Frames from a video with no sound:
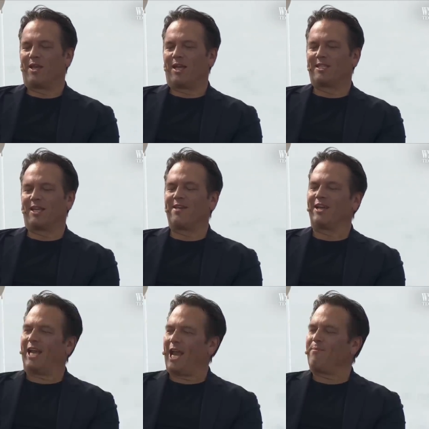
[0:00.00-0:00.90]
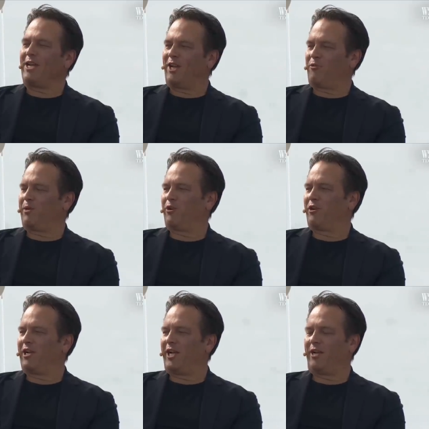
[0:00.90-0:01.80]
And say in the gaming
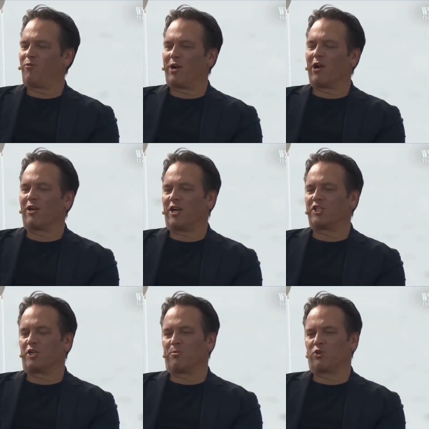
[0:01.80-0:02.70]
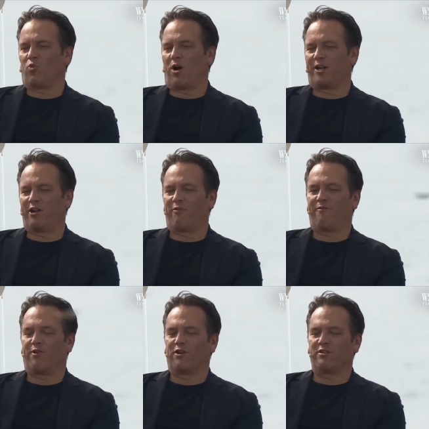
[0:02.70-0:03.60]
community, what our customers want to know
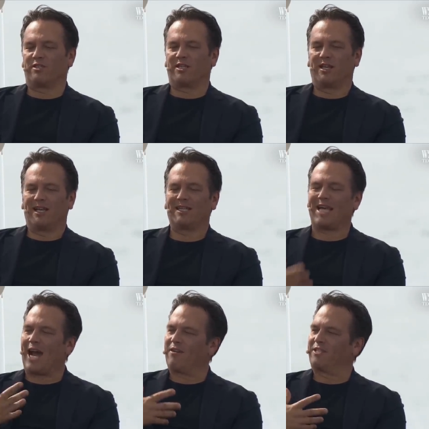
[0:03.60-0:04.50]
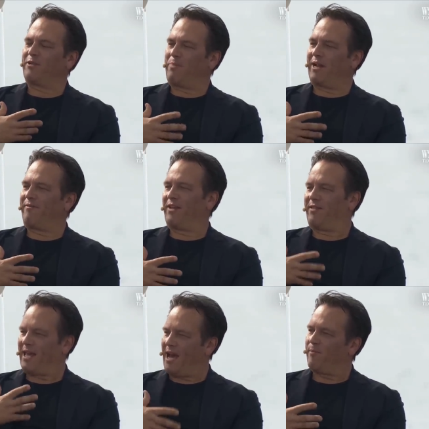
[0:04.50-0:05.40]
first is how does it
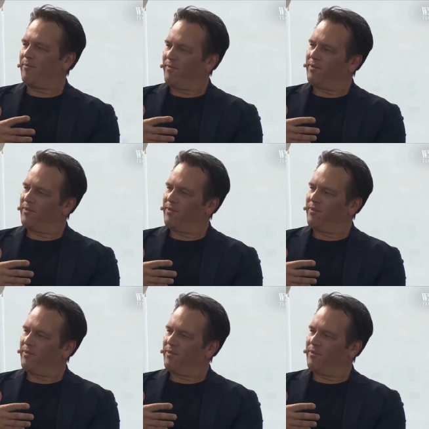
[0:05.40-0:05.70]
benefit them?